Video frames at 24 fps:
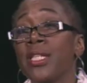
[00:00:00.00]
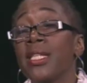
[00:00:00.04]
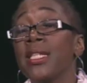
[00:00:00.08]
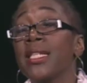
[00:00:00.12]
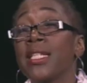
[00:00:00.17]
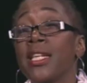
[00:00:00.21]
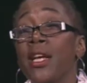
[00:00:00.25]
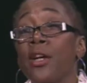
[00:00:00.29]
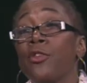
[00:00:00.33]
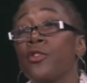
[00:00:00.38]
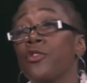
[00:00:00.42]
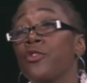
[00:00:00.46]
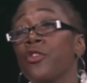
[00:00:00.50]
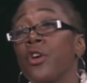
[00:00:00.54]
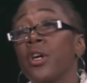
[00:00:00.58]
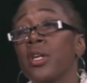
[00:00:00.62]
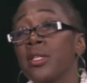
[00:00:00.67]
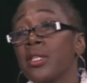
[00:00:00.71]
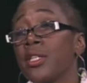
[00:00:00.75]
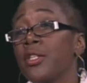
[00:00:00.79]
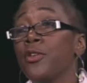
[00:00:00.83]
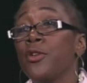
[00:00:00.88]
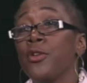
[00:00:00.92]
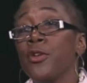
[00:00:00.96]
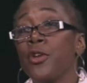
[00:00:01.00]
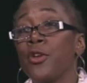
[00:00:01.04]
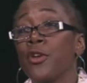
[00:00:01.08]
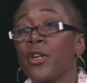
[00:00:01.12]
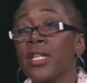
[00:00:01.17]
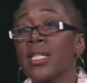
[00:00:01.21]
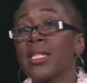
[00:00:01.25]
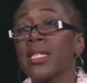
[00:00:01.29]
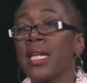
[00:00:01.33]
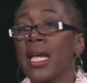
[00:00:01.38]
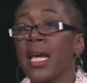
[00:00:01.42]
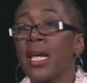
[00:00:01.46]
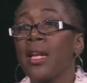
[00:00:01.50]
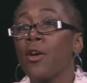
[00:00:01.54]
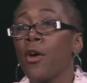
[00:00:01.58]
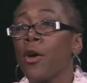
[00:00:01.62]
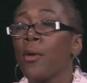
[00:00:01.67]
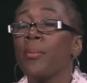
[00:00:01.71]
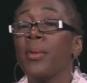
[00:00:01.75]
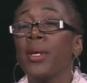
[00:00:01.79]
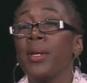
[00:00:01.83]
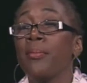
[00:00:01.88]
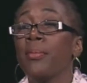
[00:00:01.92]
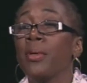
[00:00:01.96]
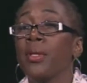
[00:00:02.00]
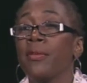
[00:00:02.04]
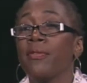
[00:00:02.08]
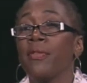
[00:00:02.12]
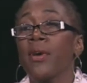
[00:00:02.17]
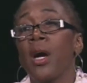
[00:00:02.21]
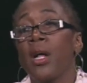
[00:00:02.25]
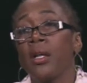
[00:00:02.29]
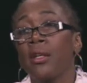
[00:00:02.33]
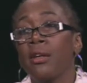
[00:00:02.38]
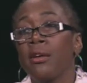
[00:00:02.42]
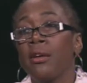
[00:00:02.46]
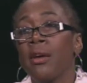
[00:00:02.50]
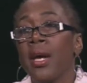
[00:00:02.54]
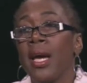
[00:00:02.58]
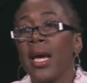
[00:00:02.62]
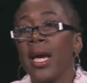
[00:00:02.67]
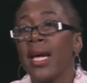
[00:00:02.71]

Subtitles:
and sell drugs in New York State are people of color.